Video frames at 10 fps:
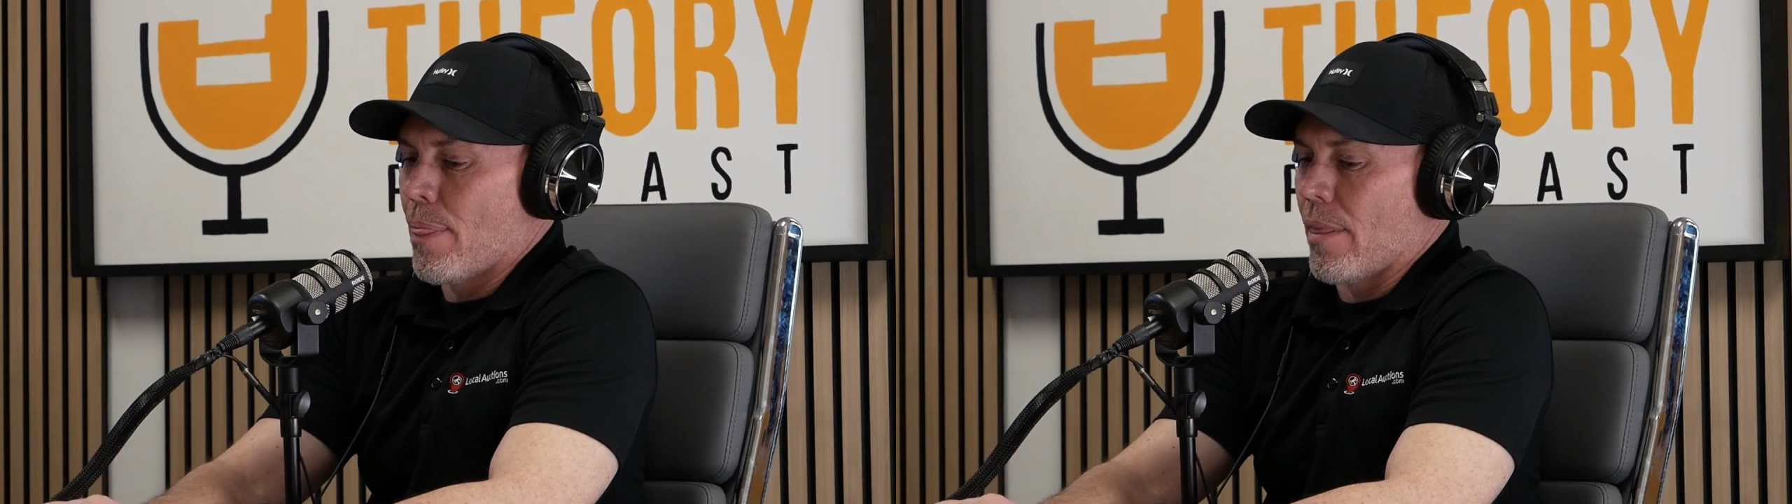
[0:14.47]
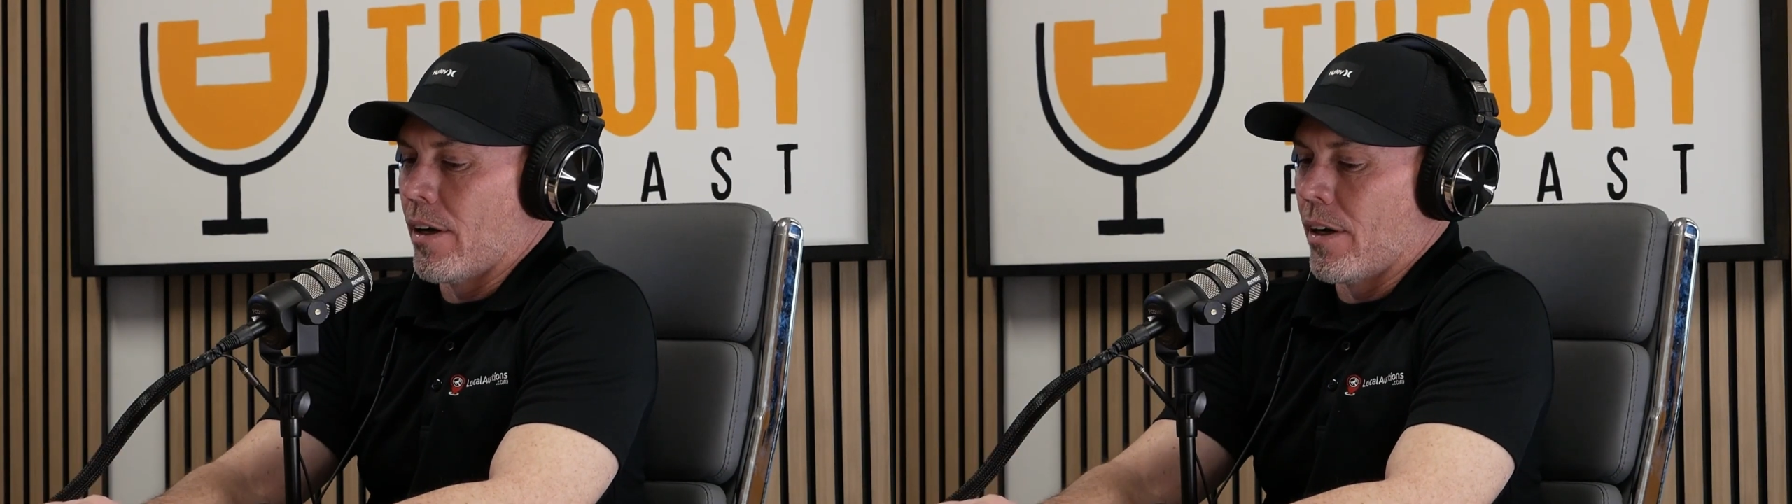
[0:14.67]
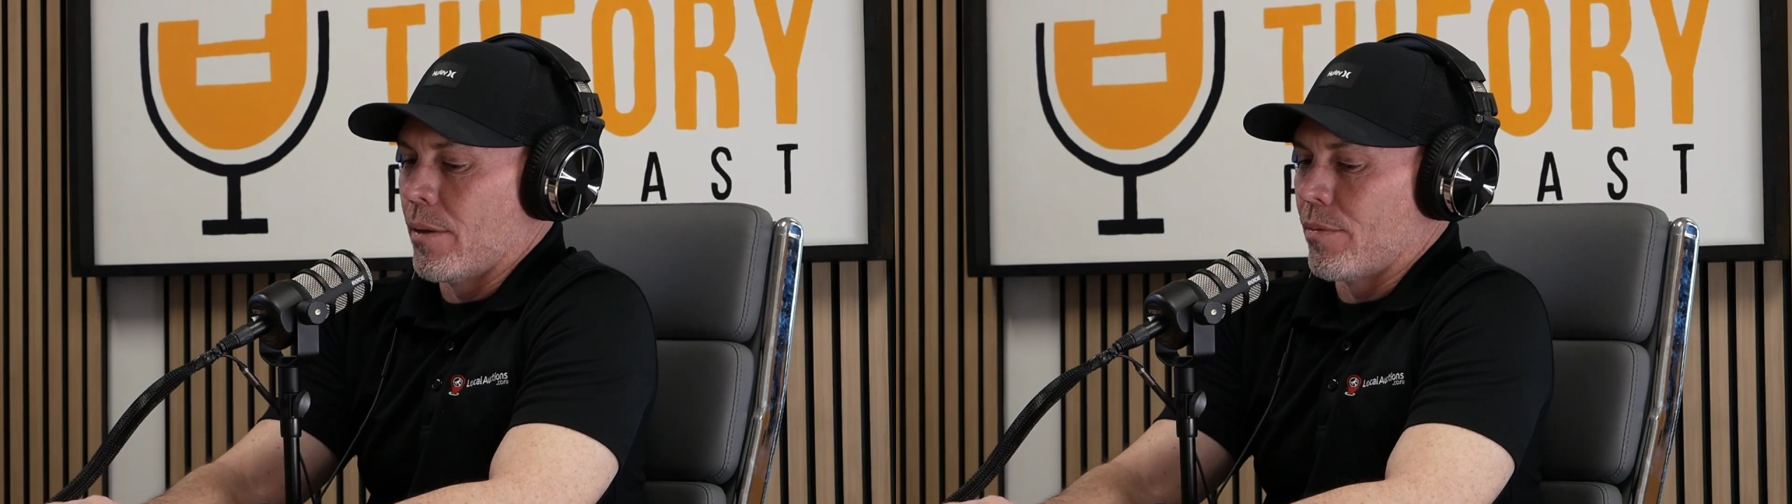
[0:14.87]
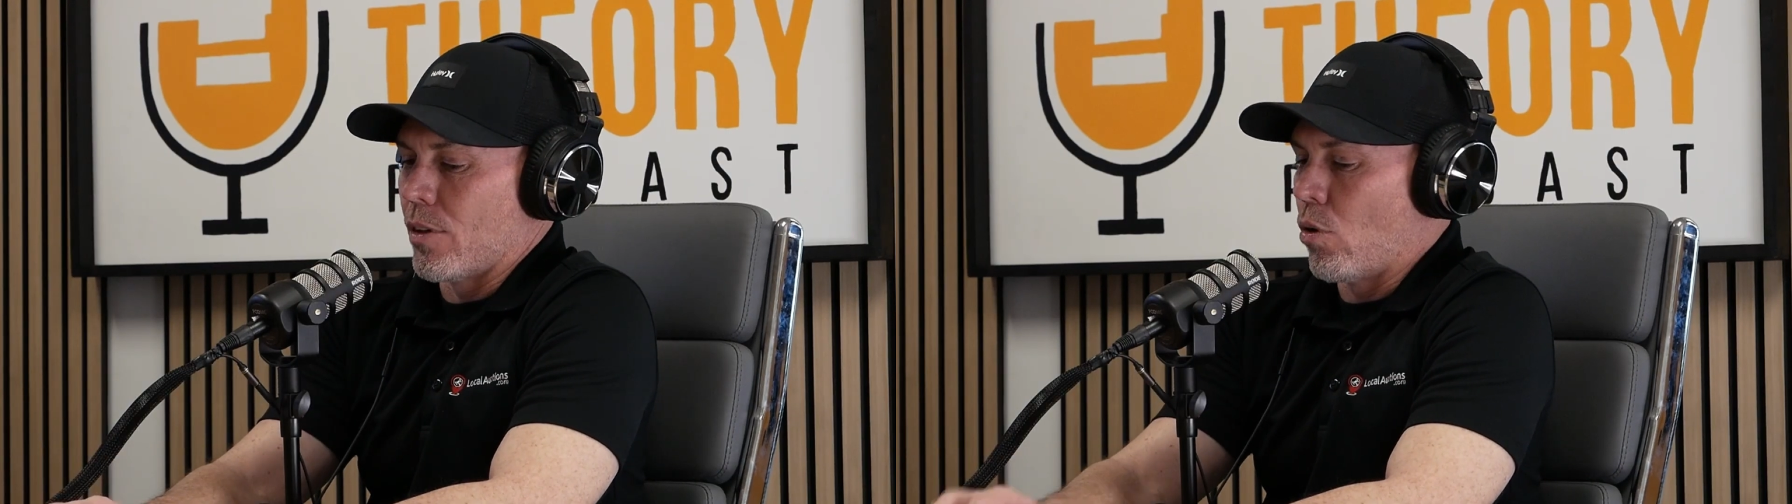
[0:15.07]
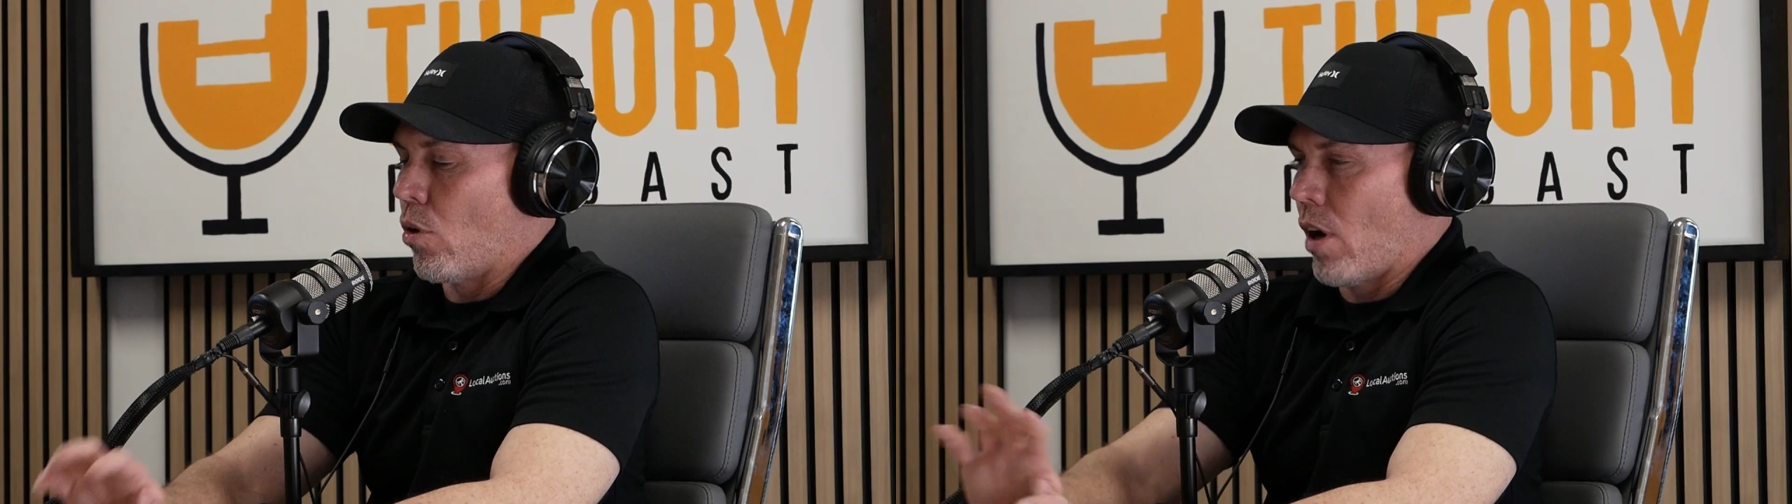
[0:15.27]

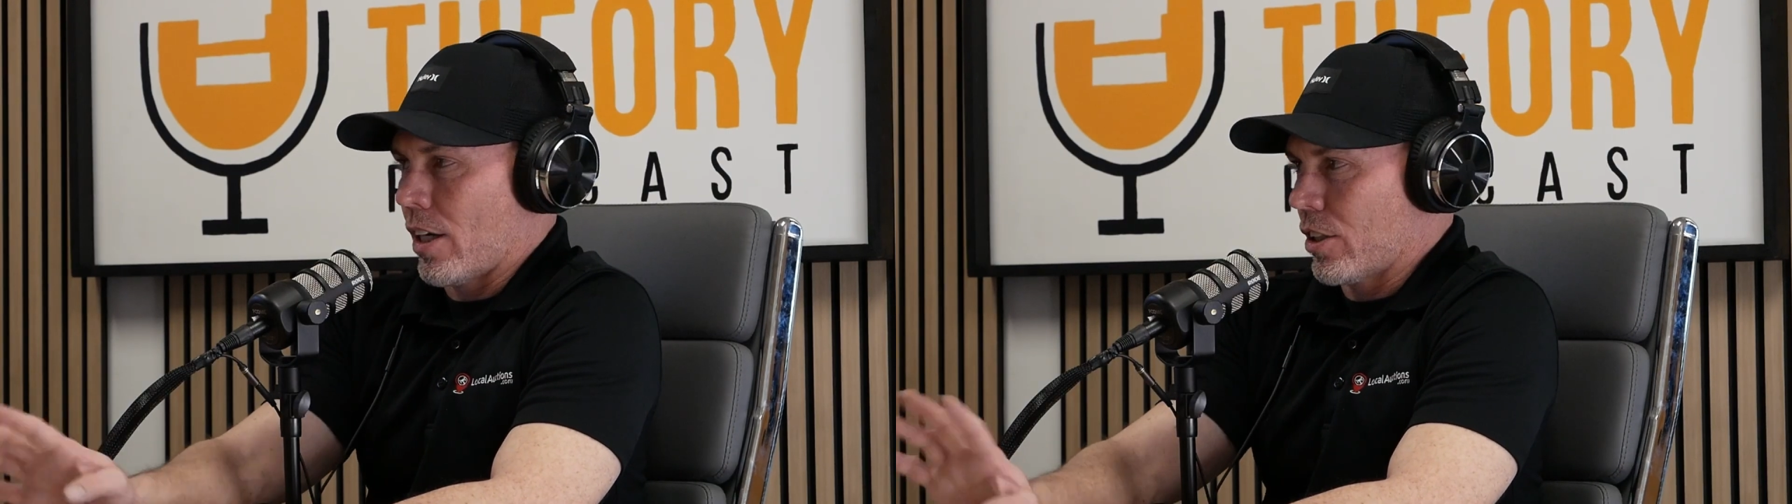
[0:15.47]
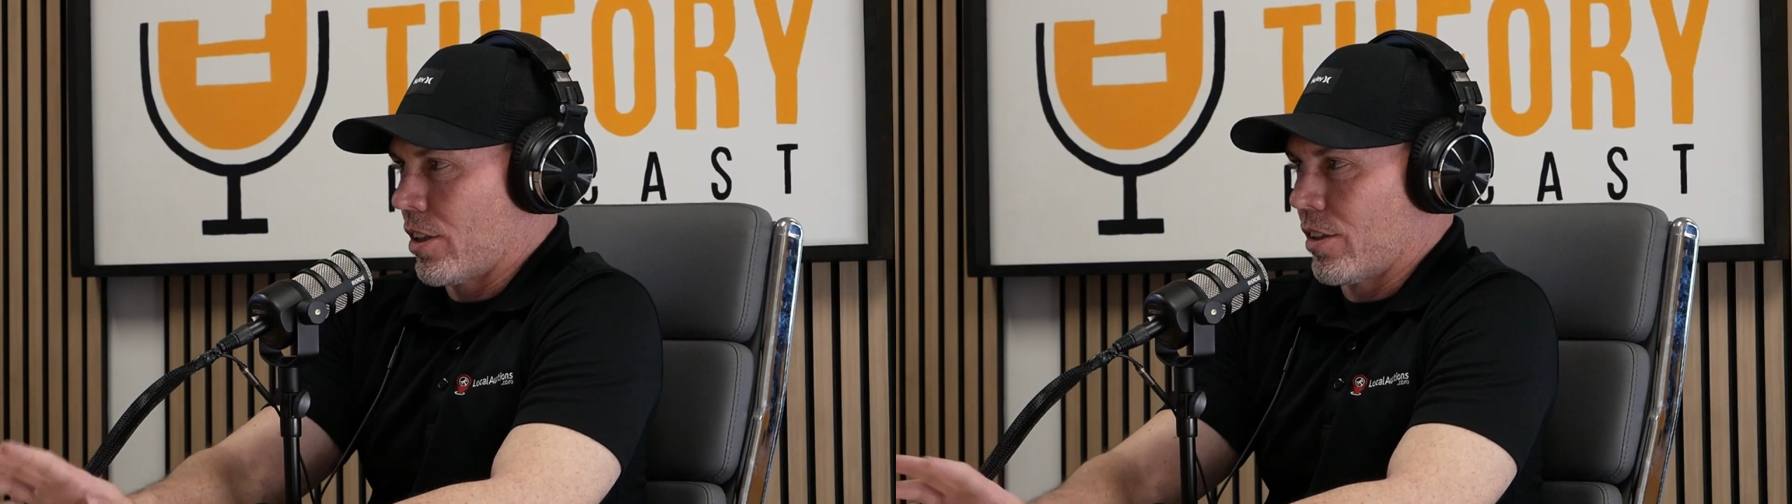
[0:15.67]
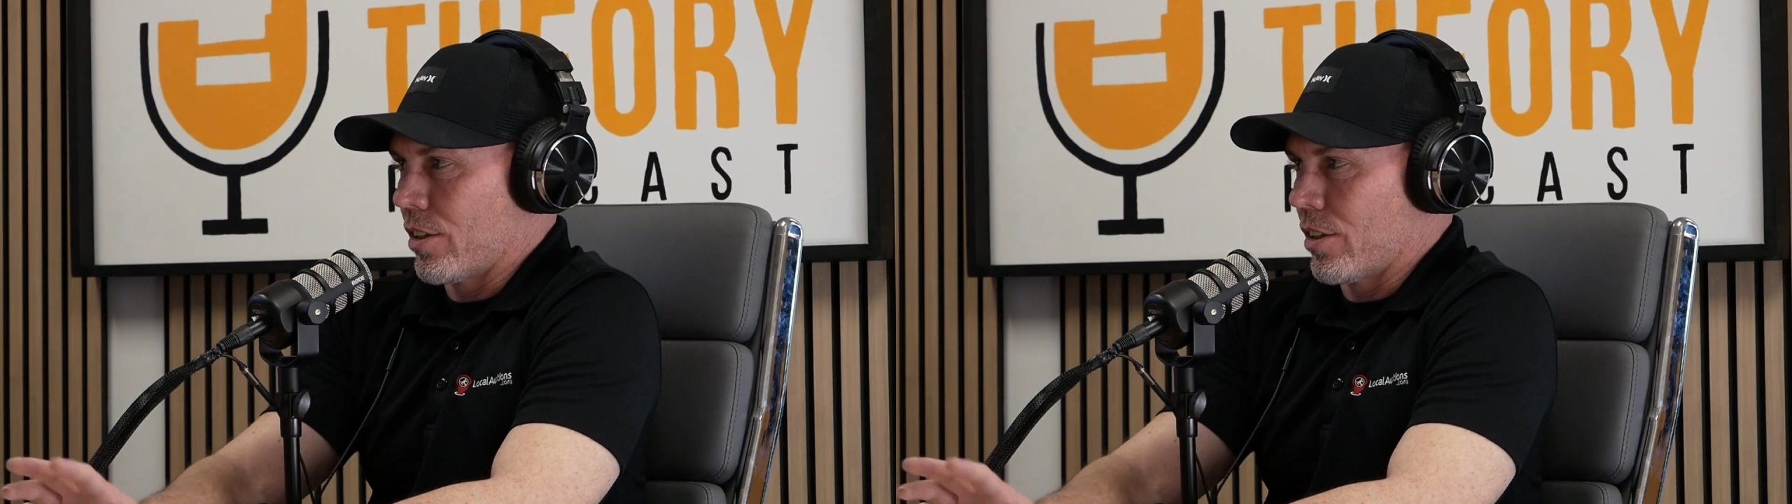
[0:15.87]
The whole auction,